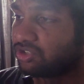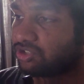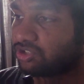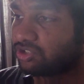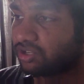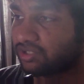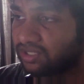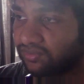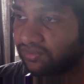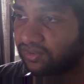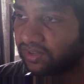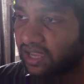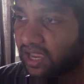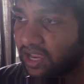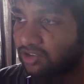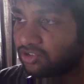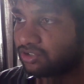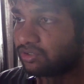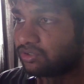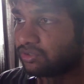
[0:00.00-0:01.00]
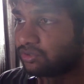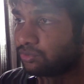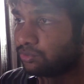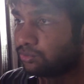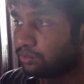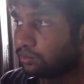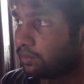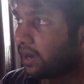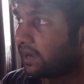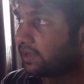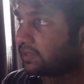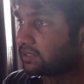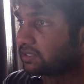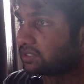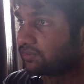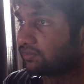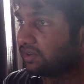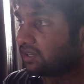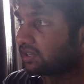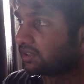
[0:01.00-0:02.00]
justification to buy
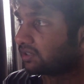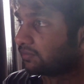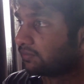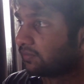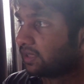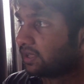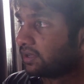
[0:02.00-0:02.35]
this figure.